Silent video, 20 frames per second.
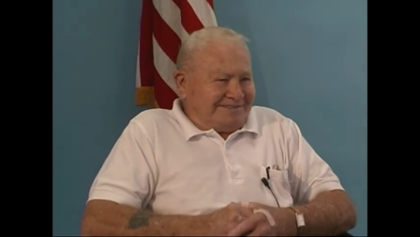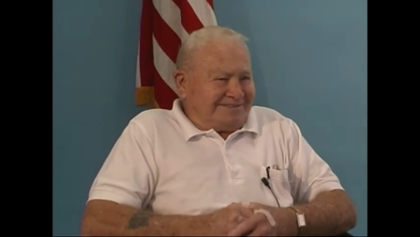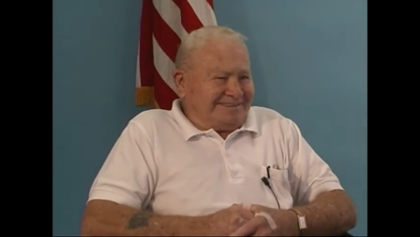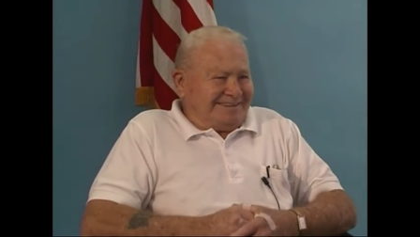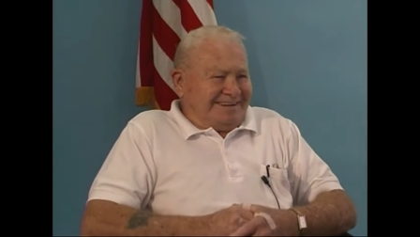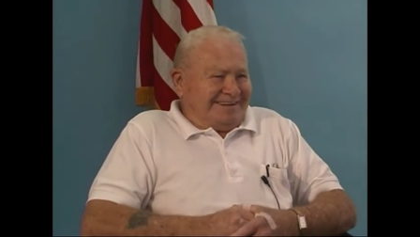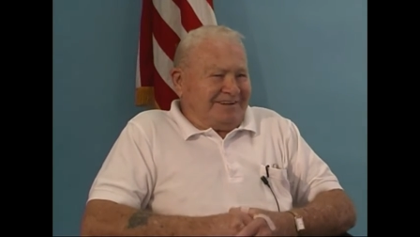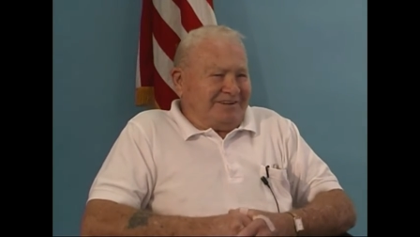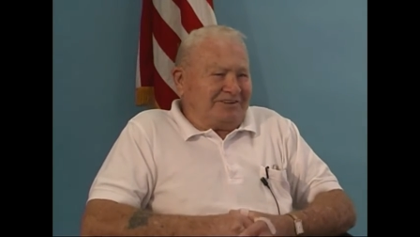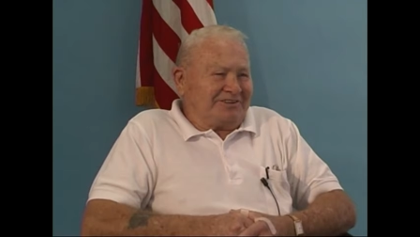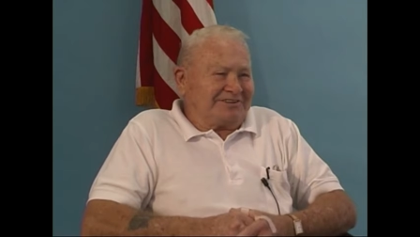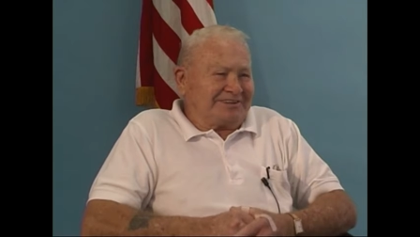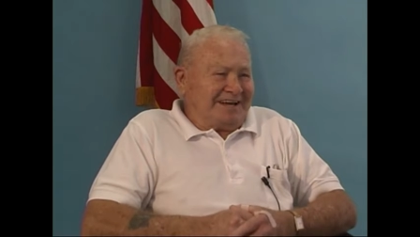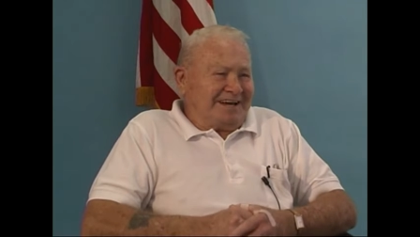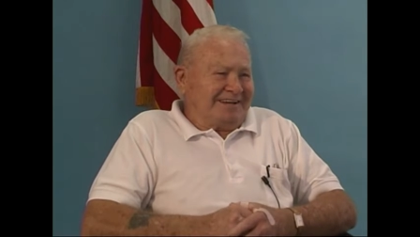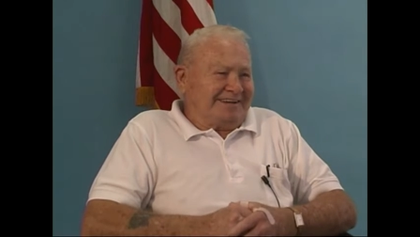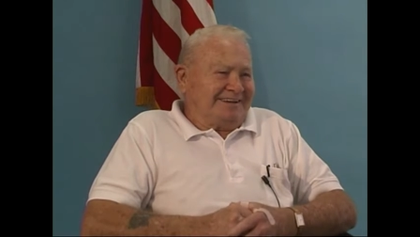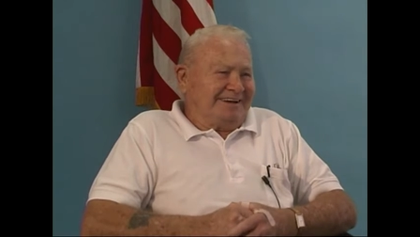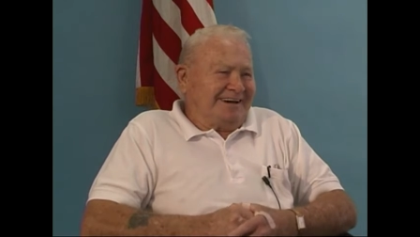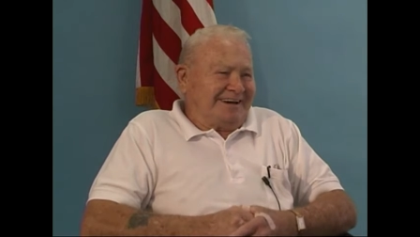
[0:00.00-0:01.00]
you should
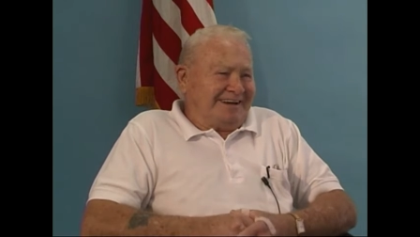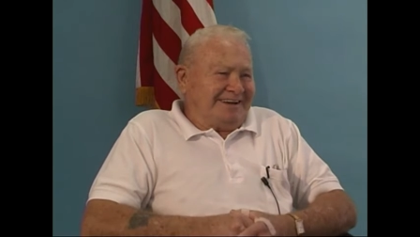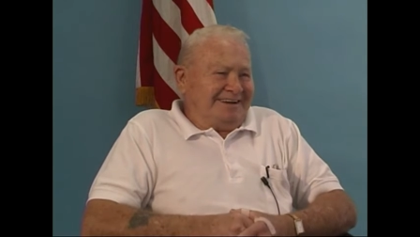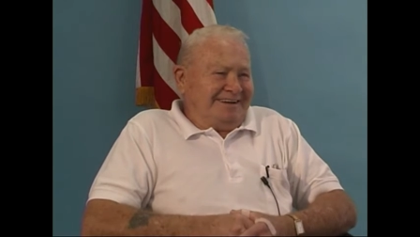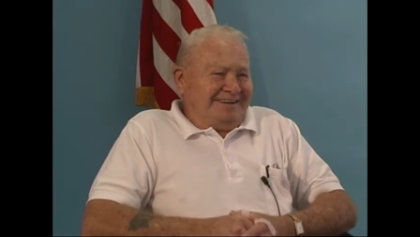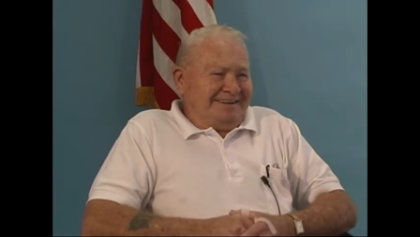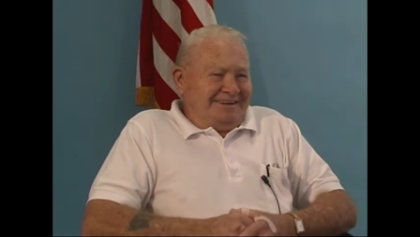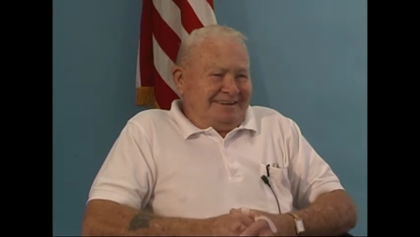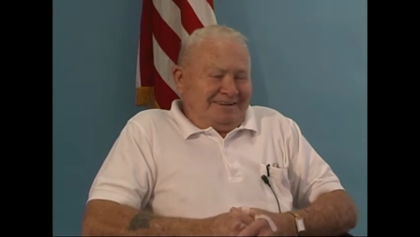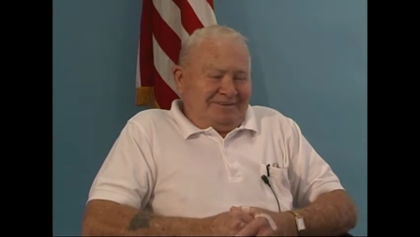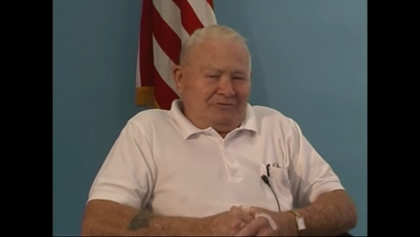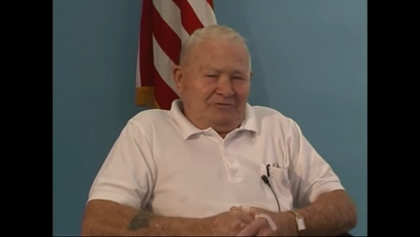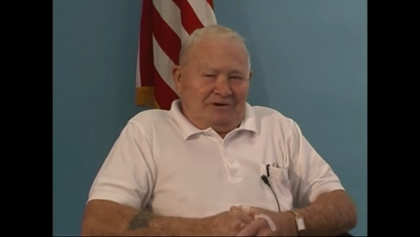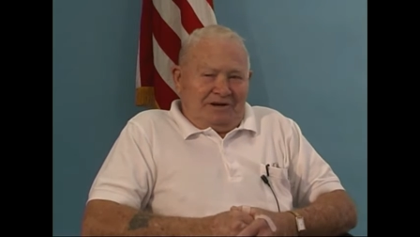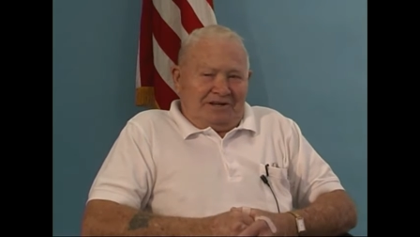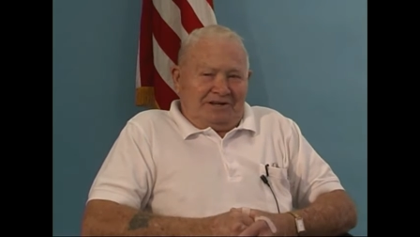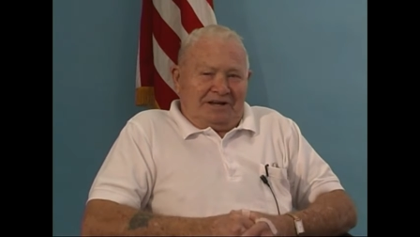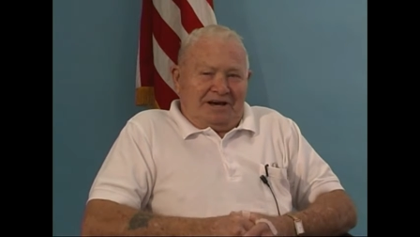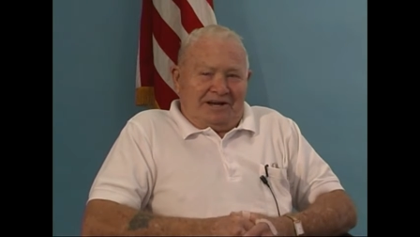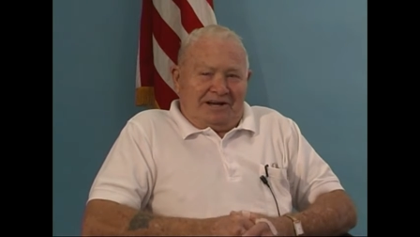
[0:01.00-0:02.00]
understand yeah, mm-hmm. that. Yeah. We
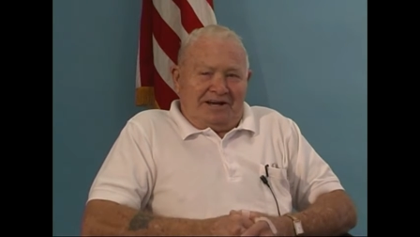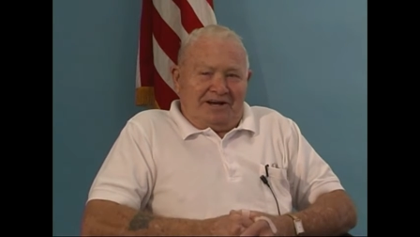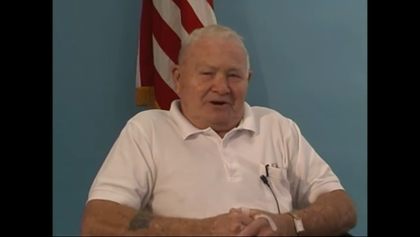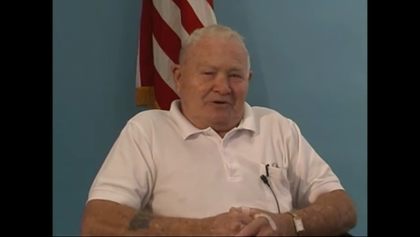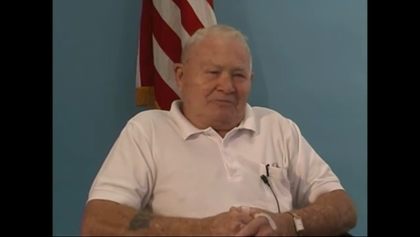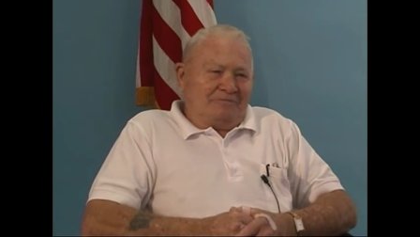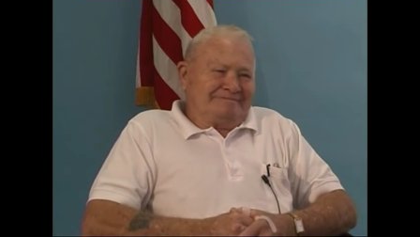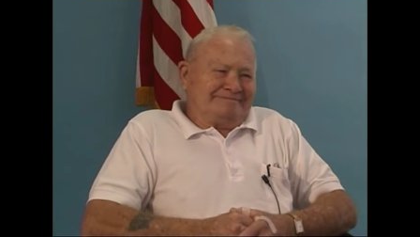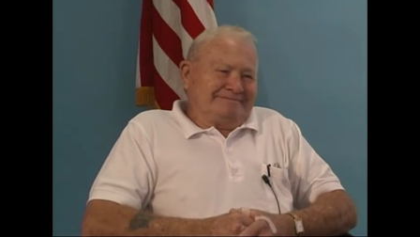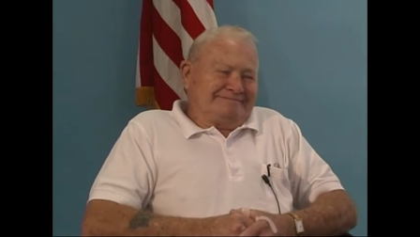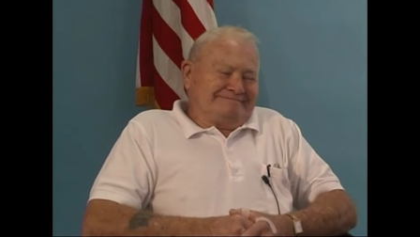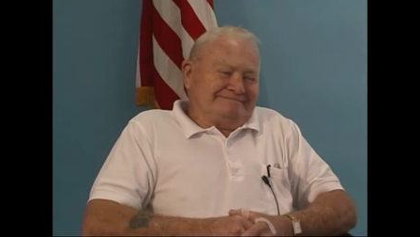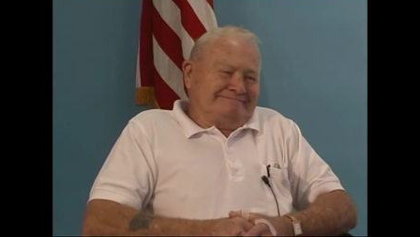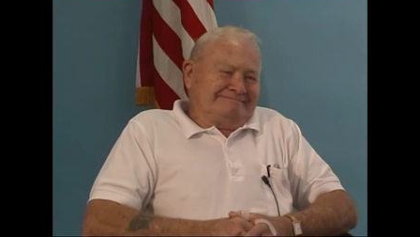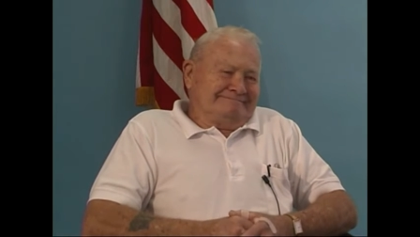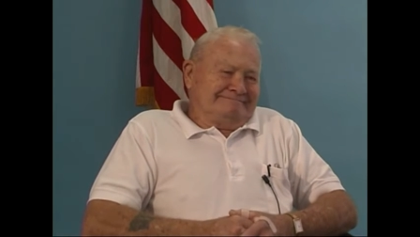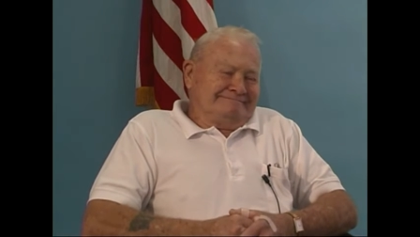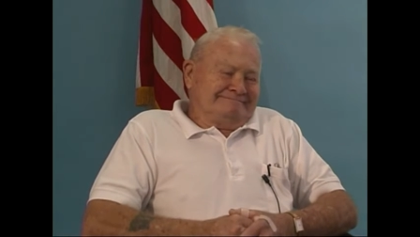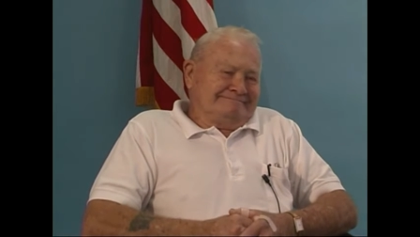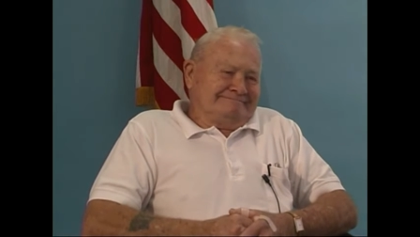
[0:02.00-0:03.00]
had a lot of help.
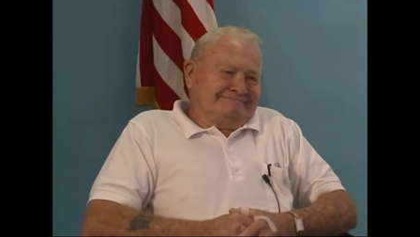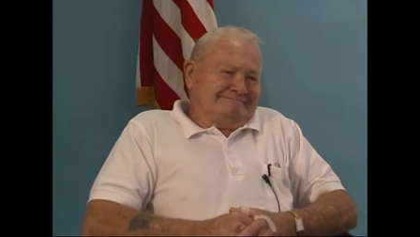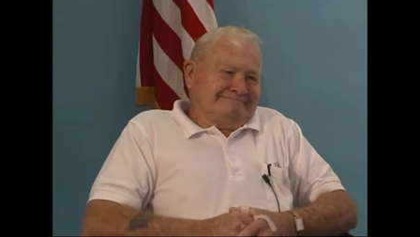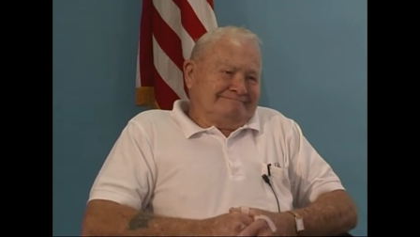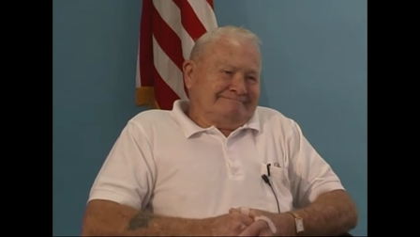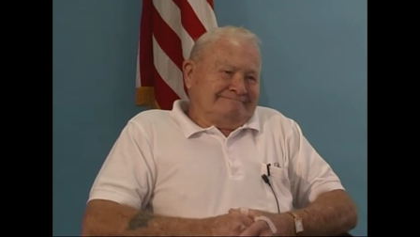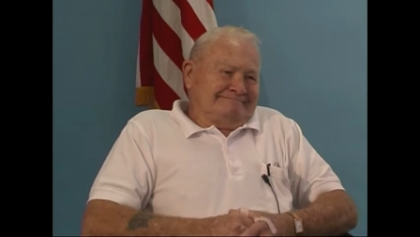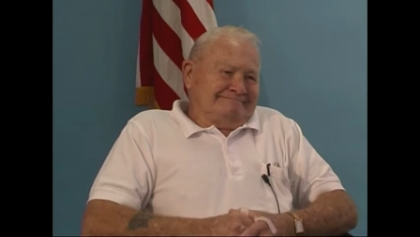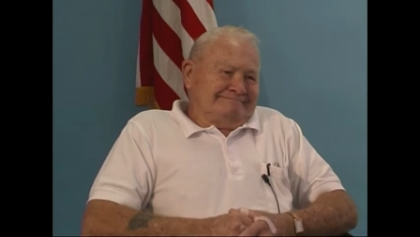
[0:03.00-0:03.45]
Sure.